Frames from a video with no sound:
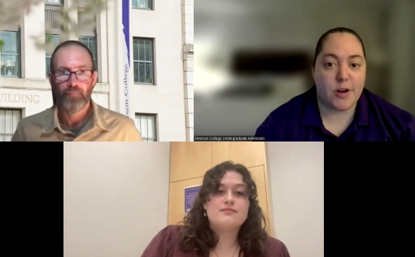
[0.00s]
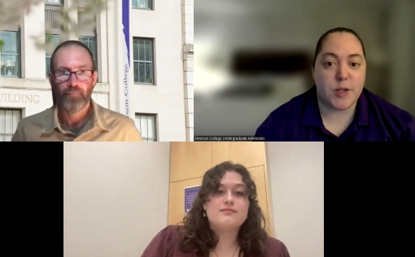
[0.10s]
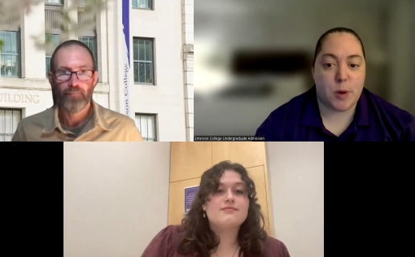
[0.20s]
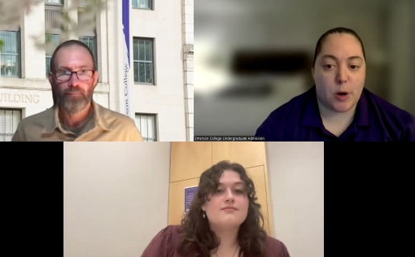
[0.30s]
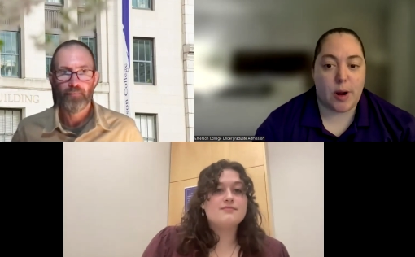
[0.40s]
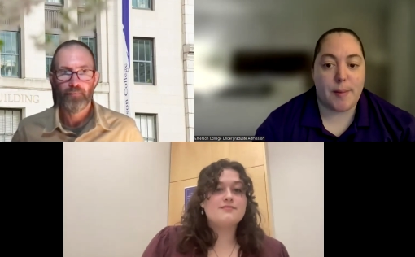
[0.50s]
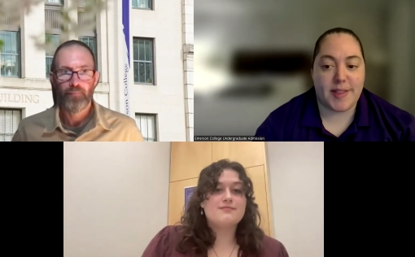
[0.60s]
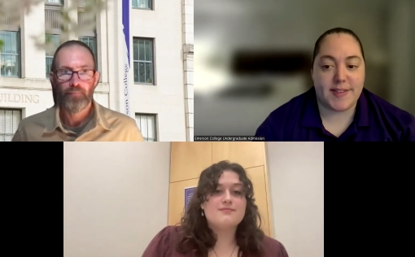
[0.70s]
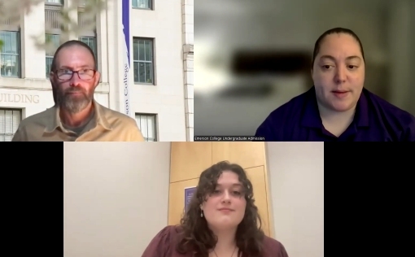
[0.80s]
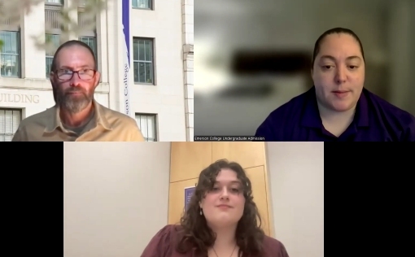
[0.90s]
Speaker 1: honors program
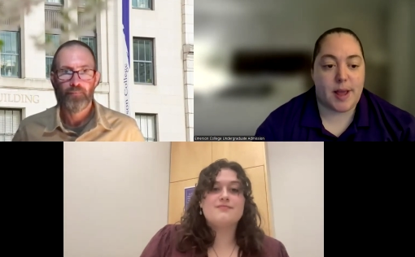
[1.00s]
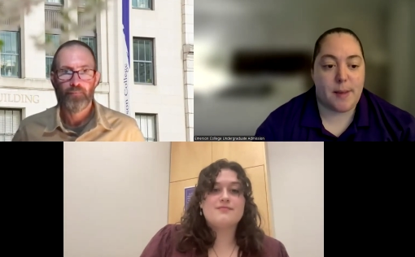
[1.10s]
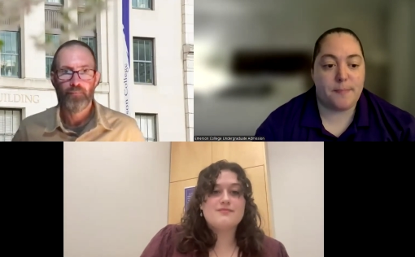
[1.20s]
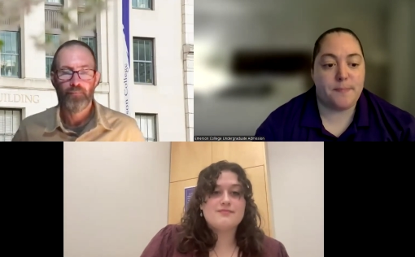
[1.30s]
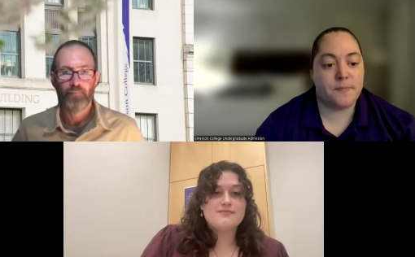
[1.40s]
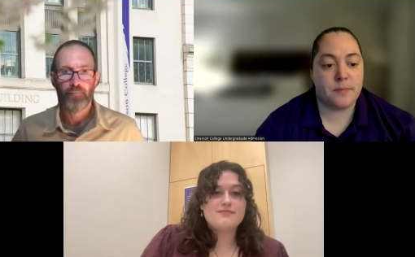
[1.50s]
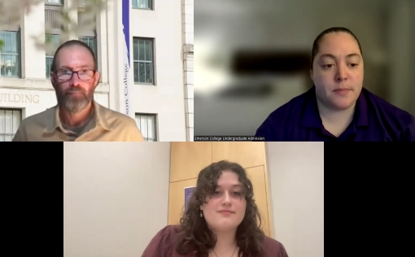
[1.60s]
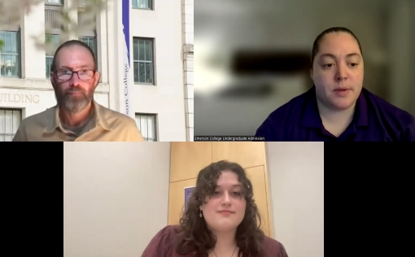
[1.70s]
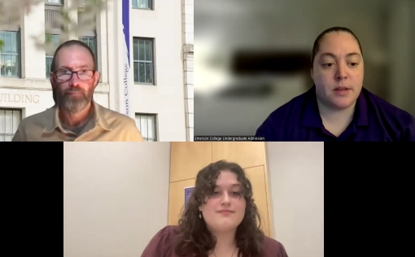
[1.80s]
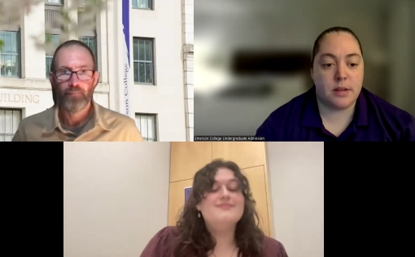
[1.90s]
at the same time?
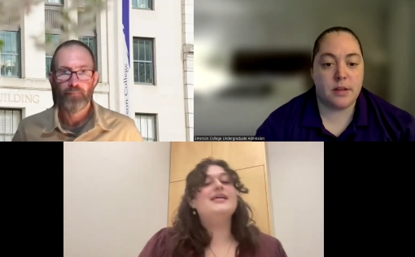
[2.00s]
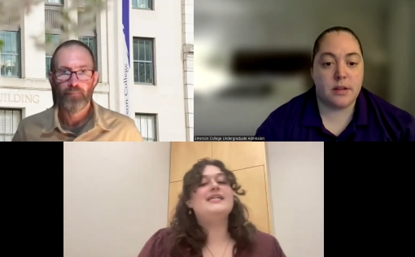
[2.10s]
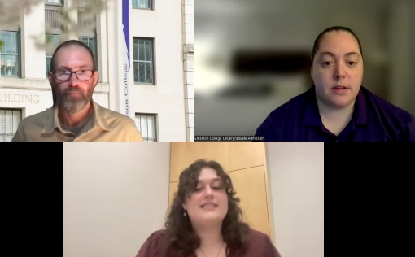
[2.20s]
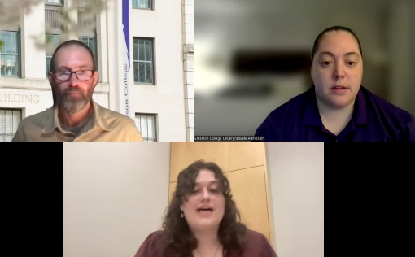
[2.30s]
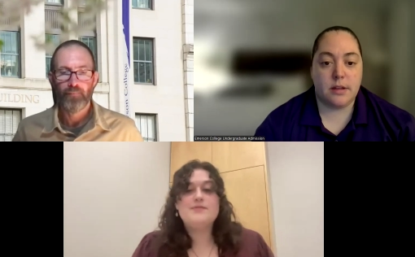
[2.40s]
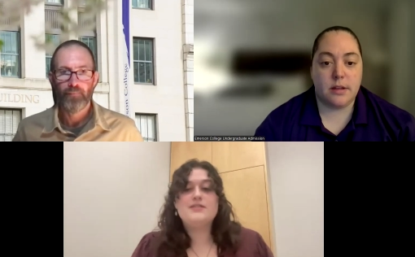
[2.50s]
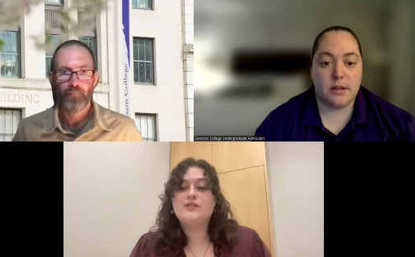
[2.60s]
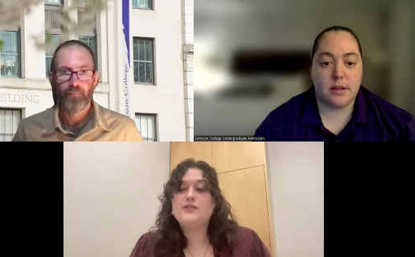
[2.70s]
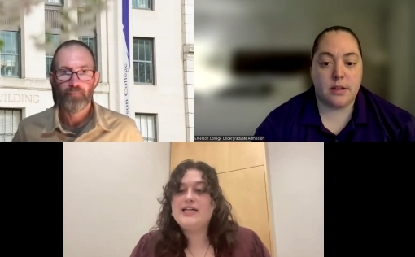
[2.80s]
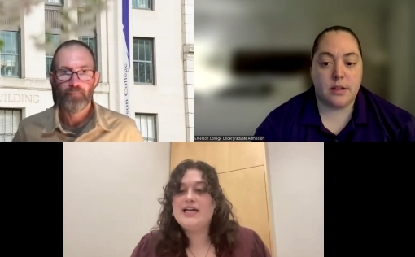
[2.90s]
Speaker 2: Yes,
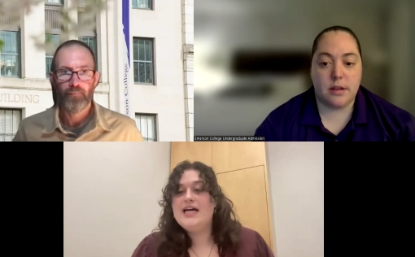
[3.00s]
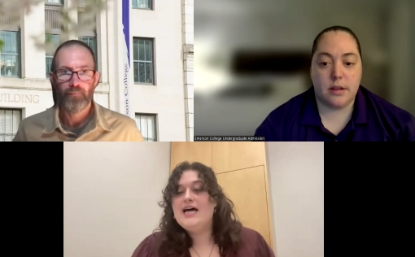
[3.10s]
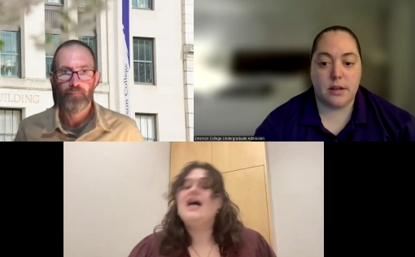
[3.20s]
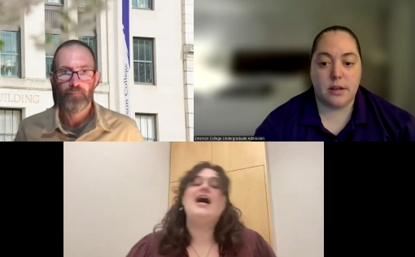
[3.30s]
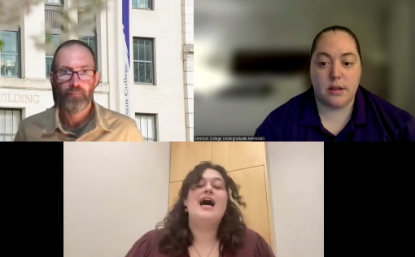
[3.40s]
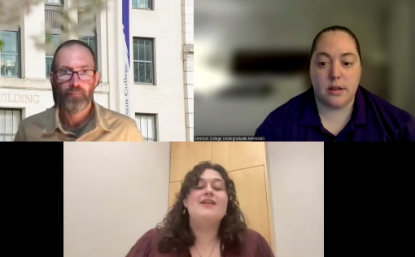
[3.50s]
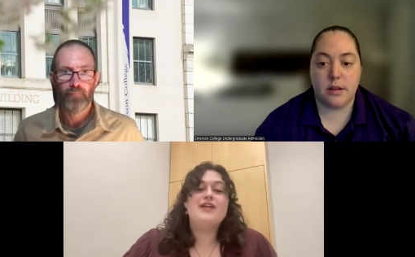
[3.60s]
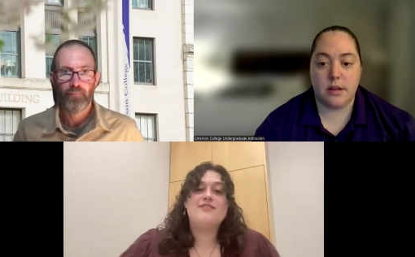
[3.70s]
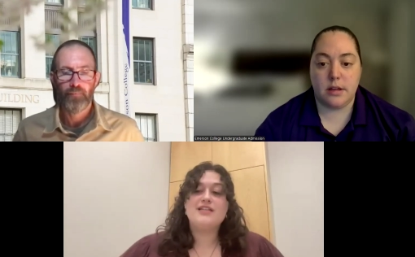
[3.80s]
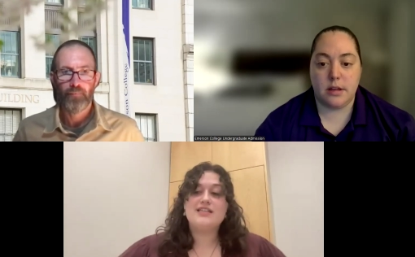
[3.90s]
absolutely. Uh, I've
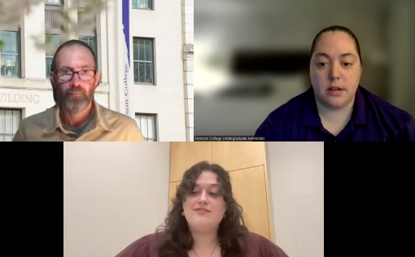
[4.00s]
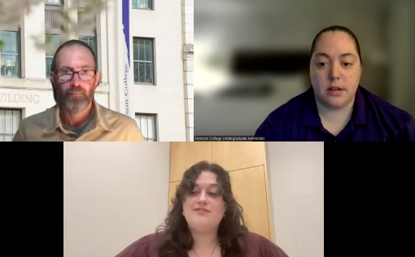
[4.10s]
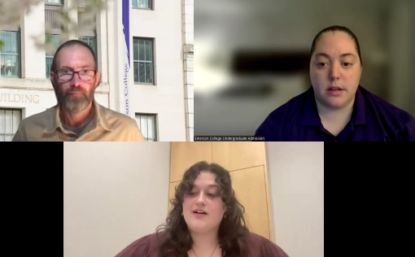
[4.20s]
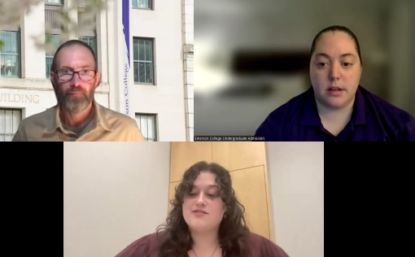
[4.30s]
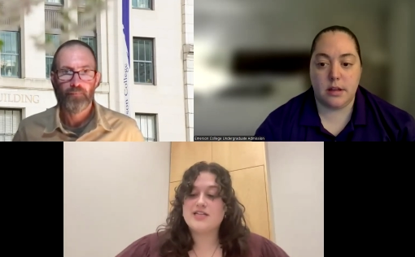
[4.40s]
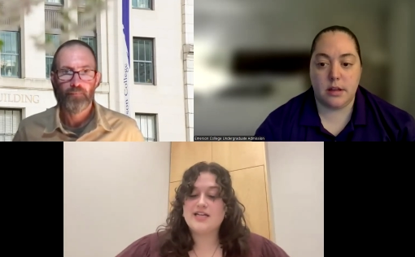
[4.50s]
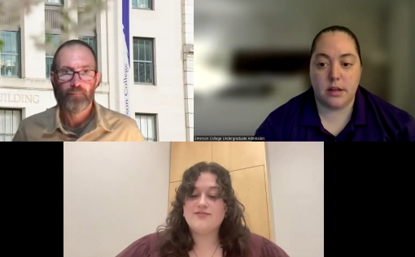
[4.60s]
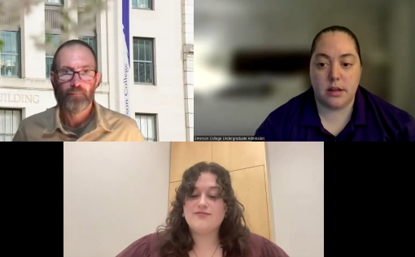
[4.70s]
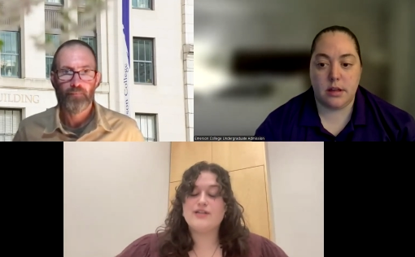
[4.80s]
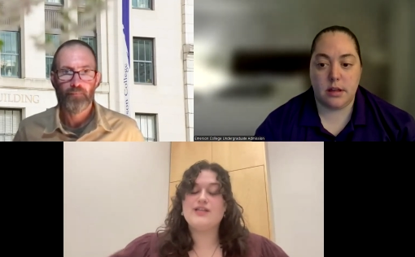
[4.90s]
definitely found
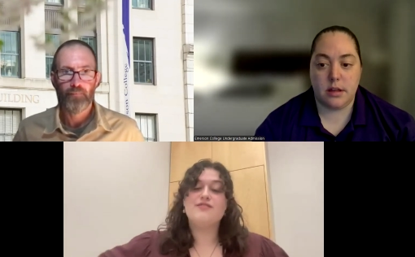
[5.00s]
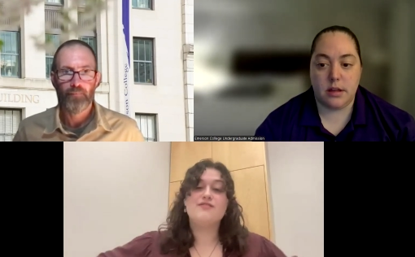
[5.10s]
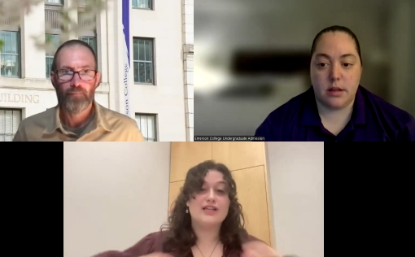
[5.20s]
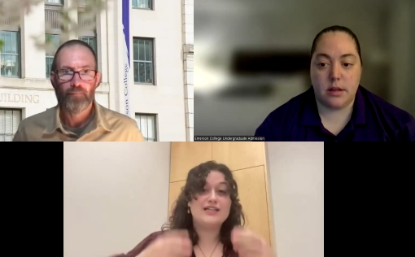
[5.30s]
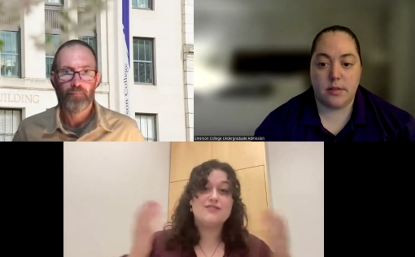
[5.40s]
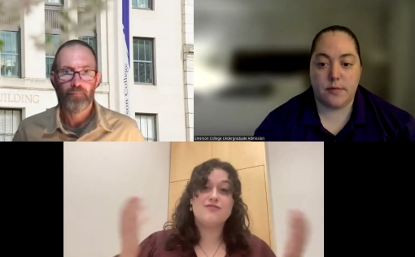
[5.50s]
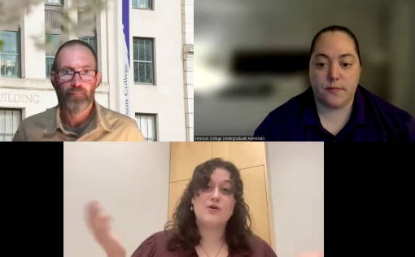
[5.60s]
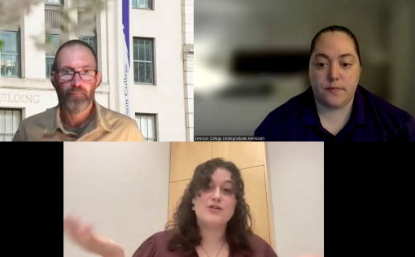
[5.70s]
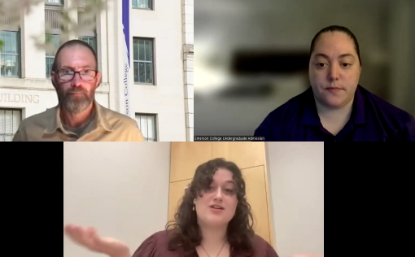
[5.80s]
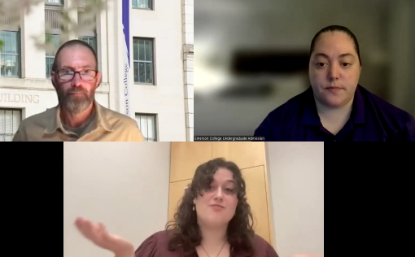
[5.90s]
it really fulfilling to
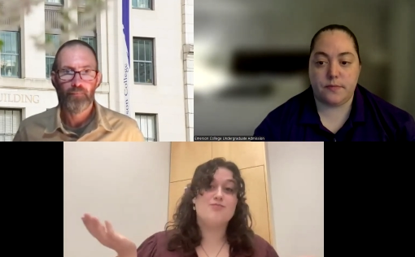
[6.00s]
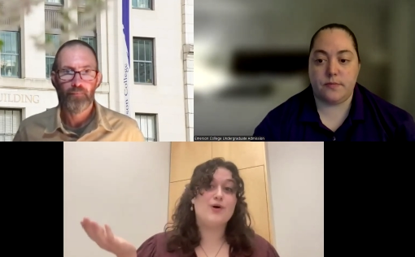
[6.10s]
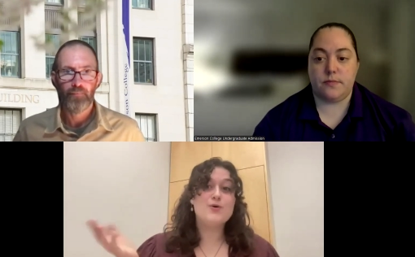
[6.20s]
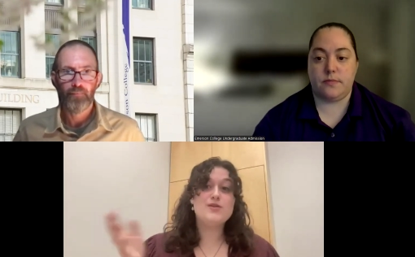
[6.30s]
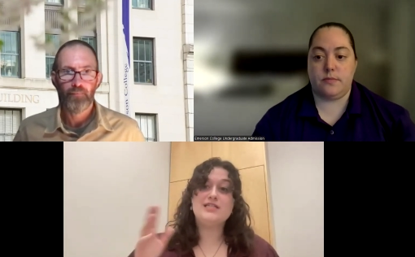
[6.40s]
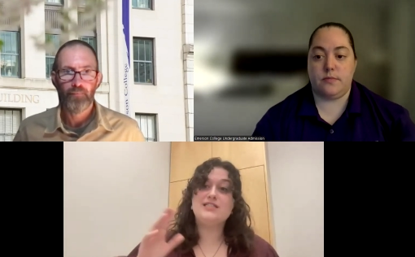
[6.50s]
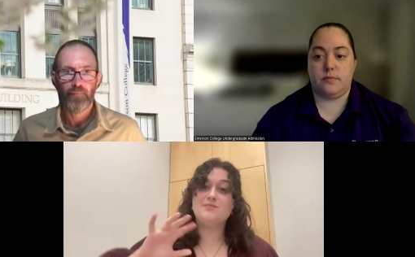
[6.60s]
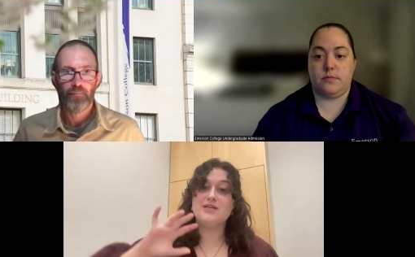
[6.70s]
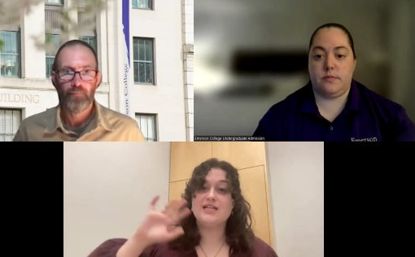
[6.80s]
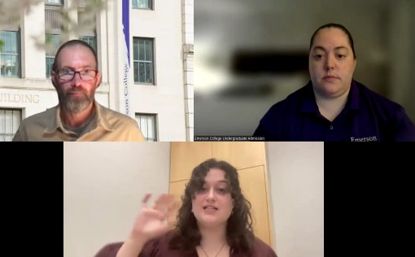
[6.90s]
focus on both and
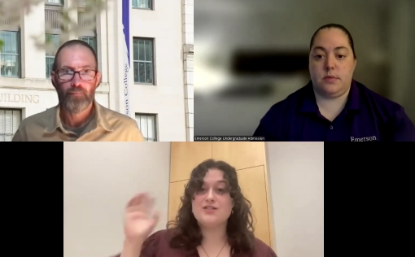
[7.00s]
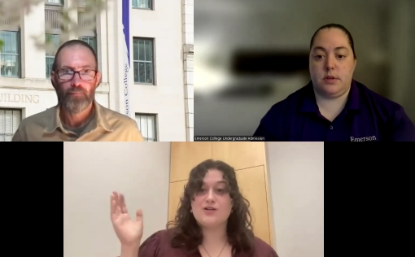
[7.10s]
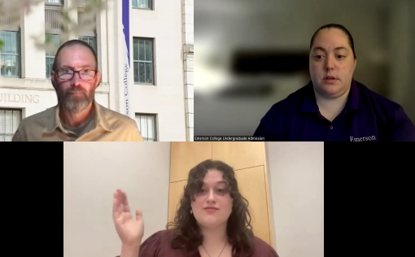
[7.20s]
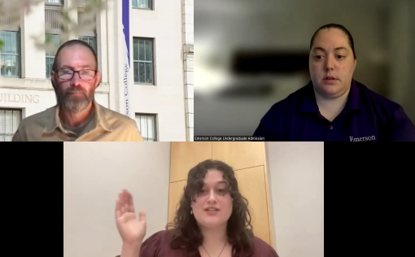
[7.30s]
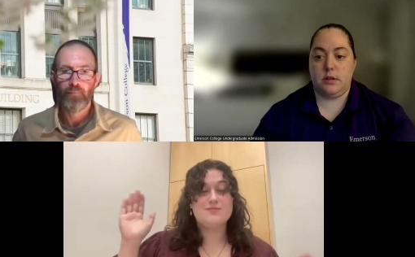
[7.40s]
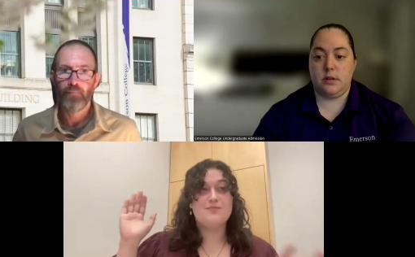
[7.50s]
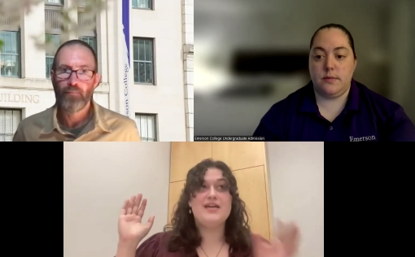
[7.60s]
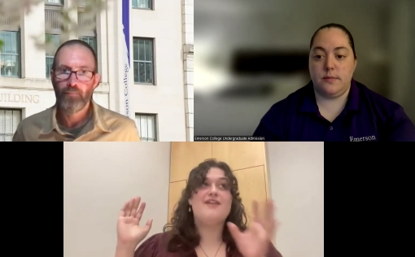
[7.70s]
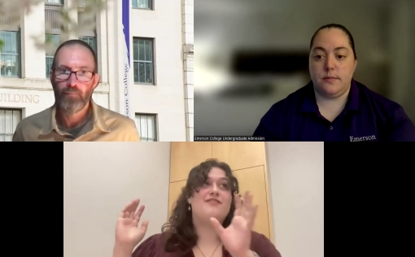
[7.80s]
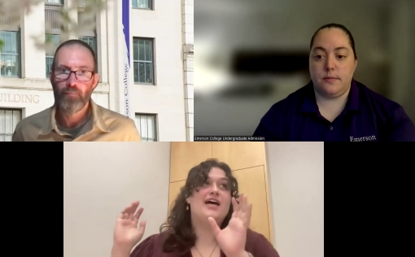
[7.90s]
to be in sort of this B F